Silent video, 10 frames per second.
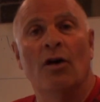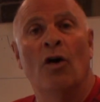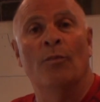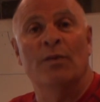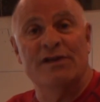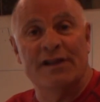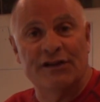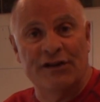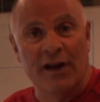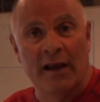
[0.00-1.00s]
on
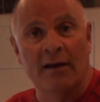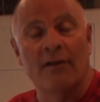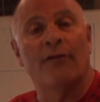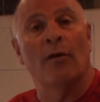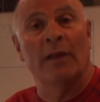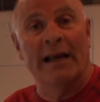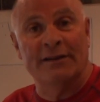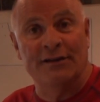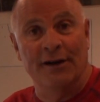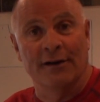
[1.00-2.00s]
positioning from
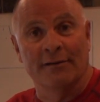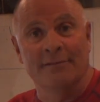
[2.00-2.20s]
last year.